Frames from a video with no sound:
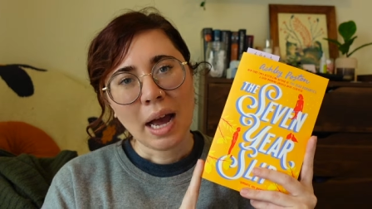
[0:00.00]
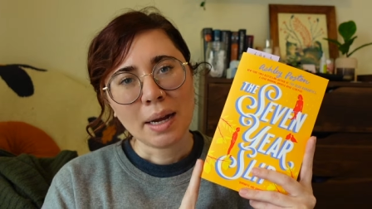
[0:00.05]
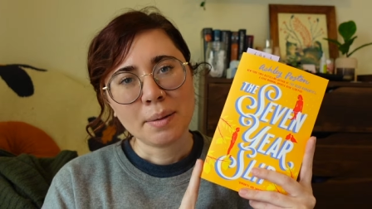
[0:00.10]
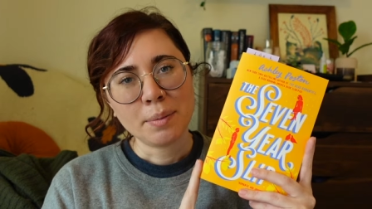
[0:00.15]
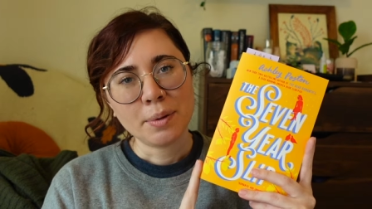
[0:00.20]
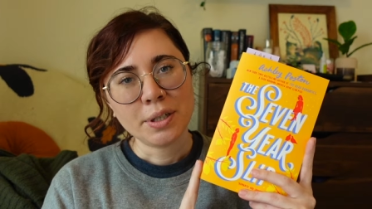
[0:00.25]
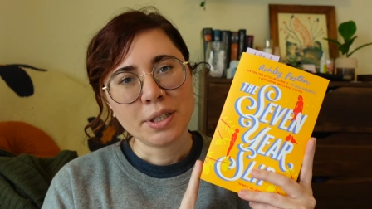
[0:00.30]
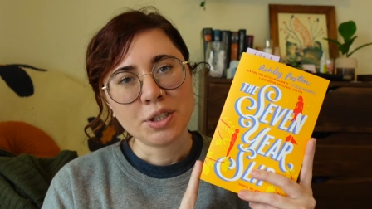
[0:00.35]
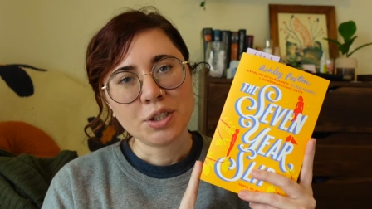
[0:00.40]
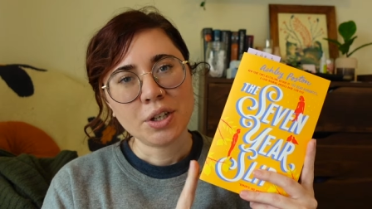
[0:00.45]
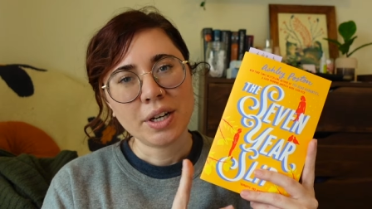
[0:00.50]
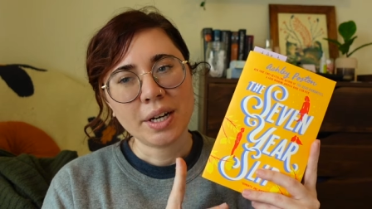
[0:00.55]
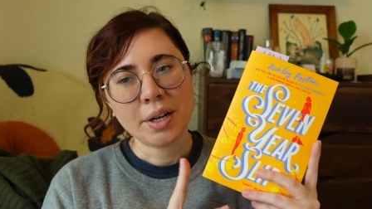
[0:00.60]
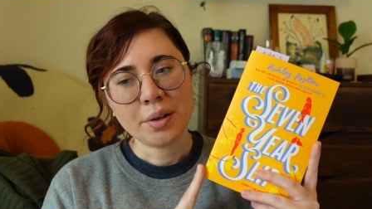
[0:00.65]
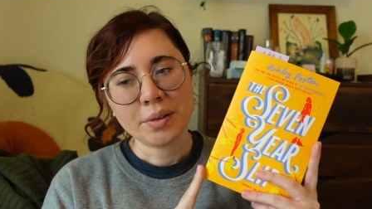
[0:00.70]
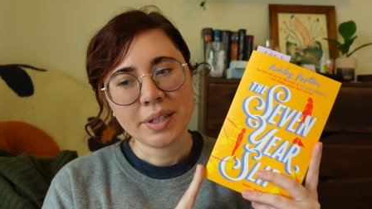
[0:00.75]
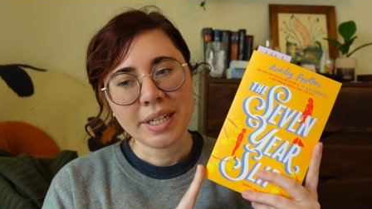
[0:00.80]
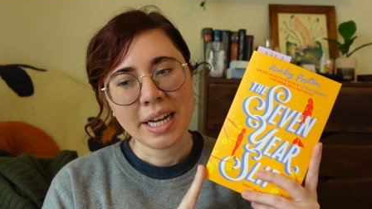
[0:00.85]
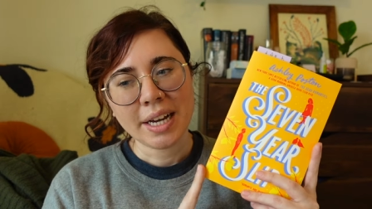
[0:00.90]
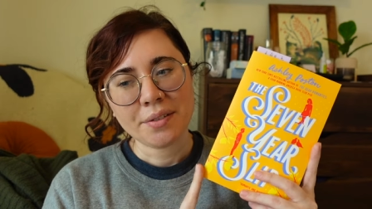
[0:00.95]
I'm pretty sure I
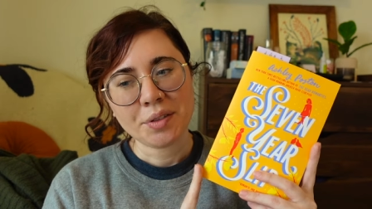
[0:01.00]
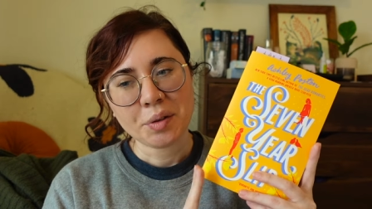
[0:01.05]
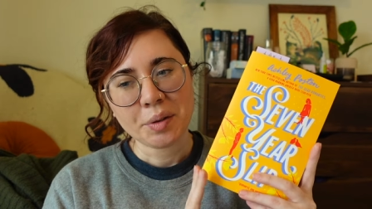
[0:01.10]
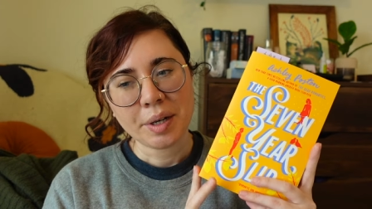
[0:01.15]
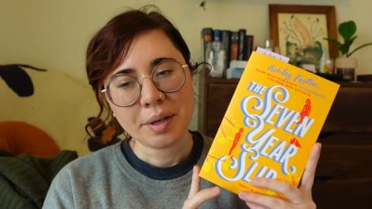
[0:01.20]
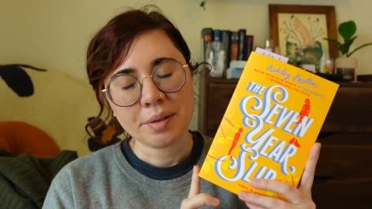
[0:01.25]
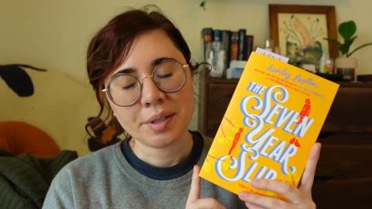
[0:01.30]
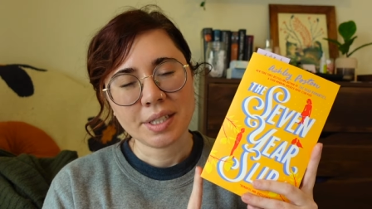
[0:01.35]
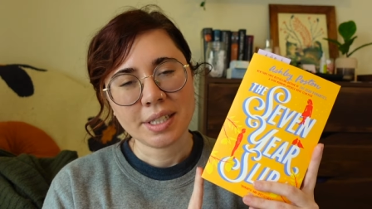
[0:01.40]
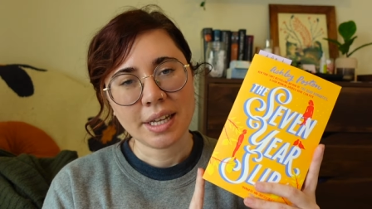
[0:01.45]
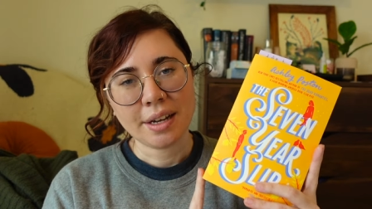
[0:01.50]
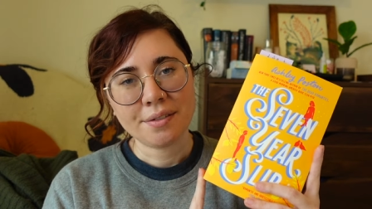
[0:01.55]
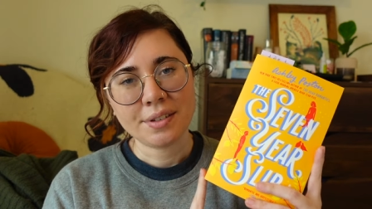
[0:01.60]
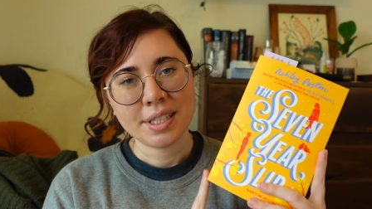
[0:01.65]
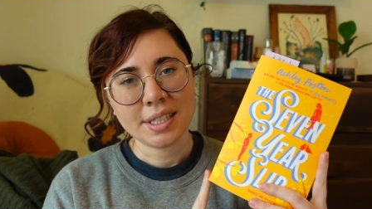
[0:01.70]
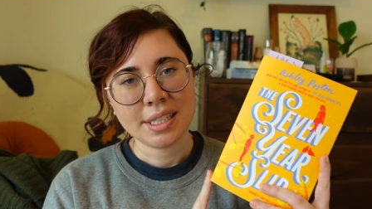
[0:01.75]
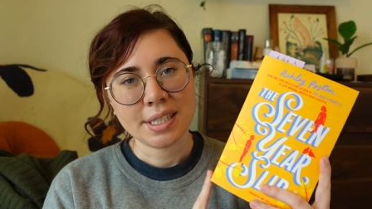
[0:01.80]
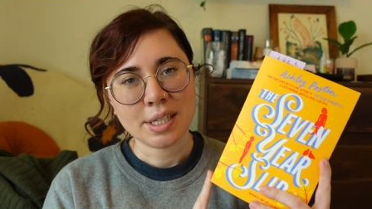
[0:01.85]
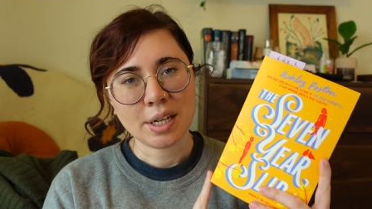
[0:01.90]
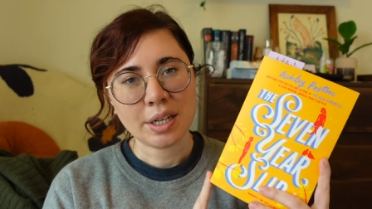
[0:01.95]
only have 3 hours left
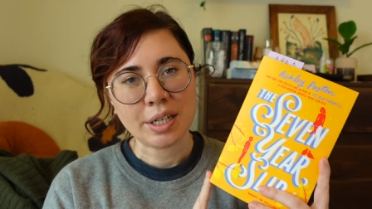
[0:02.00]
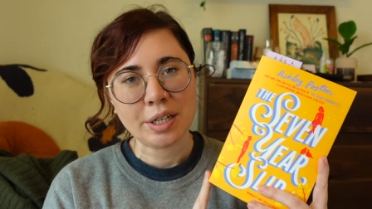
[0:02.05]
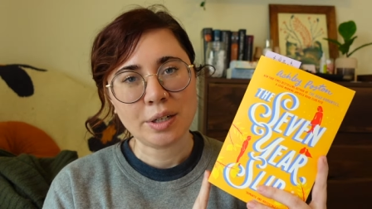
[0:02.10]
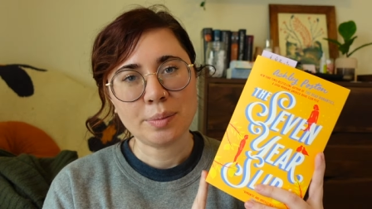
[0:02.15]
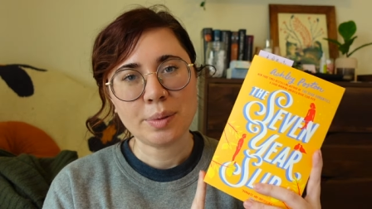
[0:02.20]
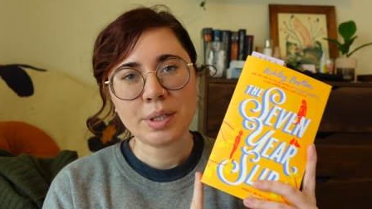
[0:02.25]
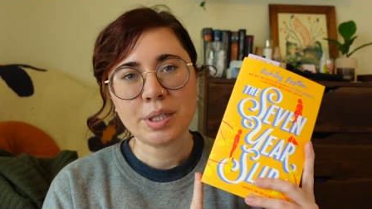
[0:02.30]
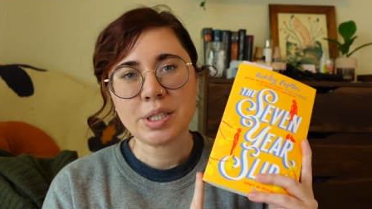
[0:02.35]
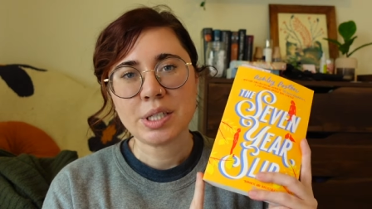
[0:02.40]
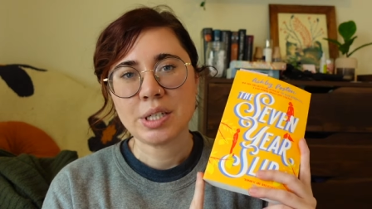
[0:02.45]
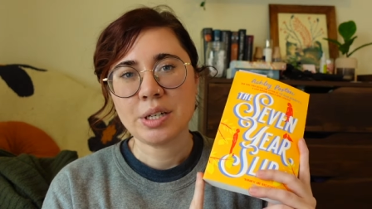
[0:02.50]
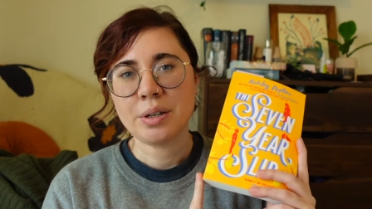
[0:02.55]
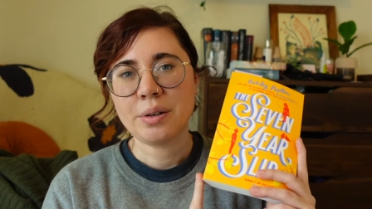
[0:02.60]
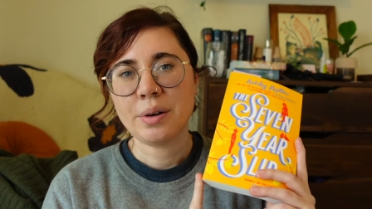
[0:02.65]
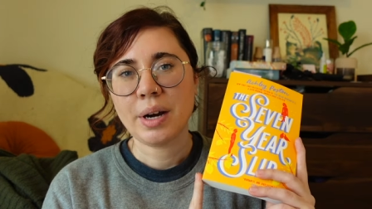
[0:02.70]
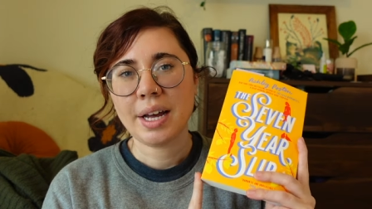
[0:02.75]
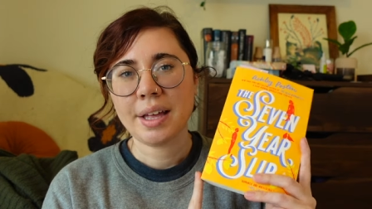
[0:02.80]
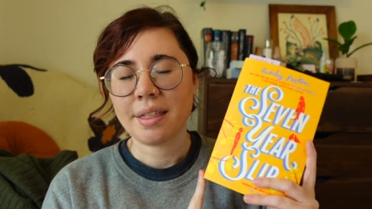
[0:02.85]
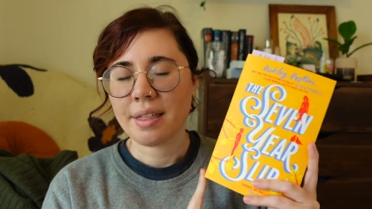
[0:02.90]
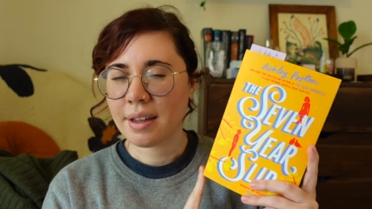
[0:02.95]
in this audiobook,
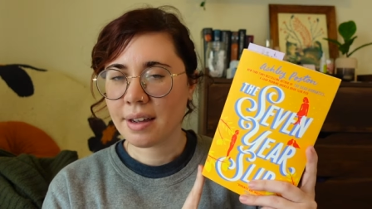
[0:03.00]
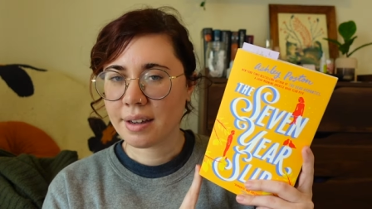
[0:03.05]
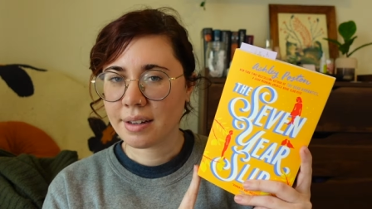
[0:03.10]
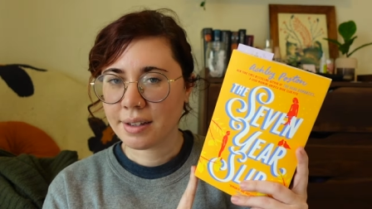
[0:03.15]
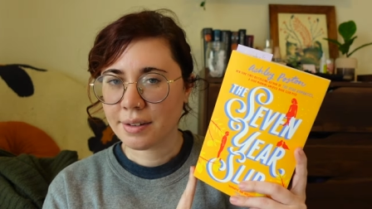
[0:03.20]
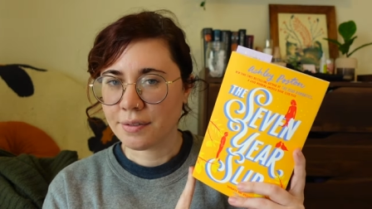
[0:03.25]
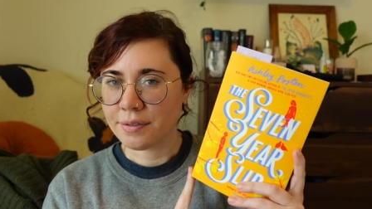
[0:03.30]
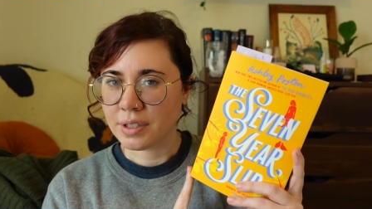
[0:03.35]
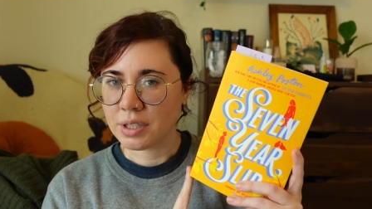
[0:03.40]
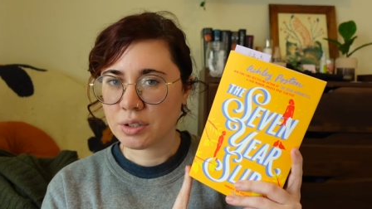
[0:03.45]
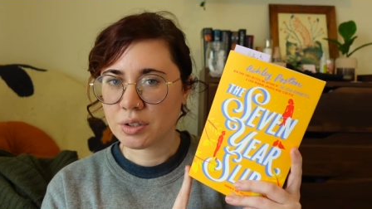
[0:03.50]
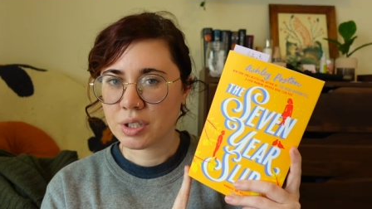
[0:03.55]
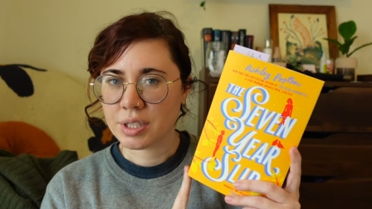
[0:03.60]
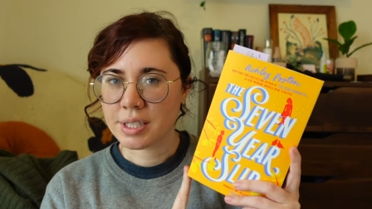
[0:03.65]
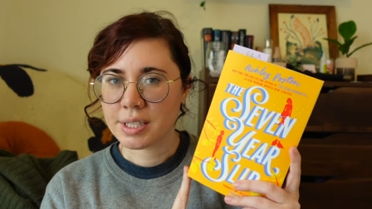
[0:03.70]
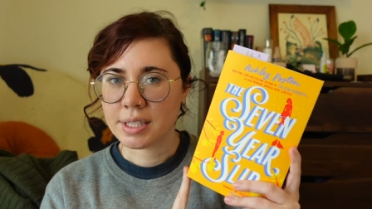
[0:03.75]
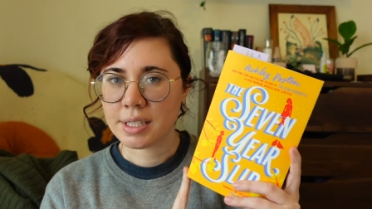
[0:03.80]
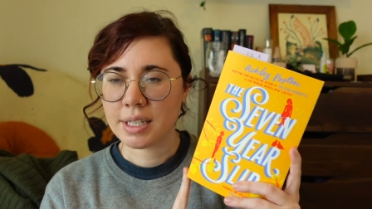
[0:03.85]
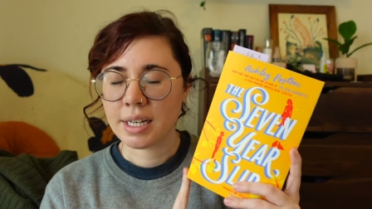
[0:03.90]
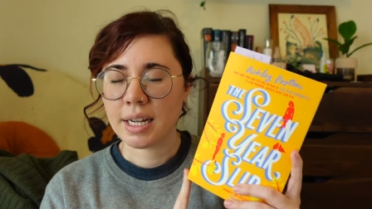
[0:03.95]
so I think I could finish
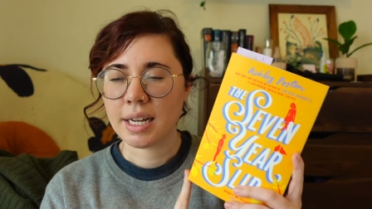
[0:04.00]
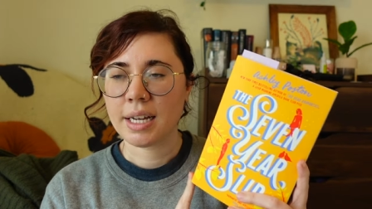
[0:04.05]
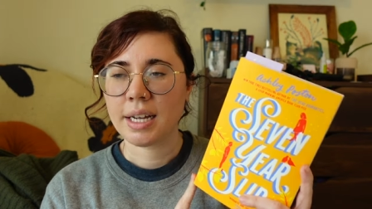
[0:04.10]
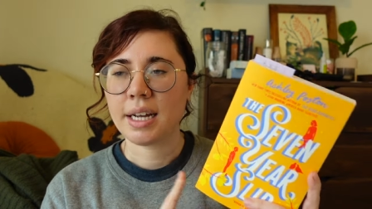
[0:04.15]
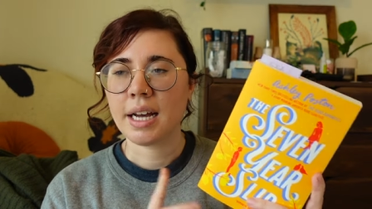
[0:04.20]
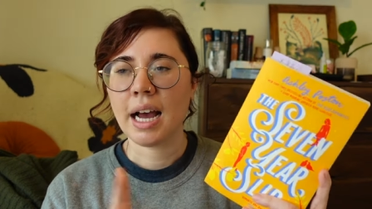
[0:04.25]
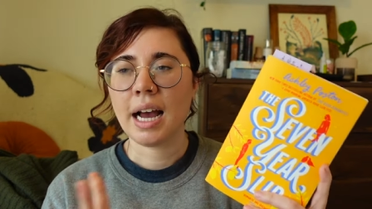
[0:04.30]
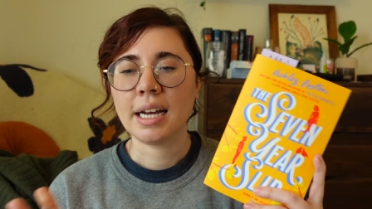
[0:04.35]
this today.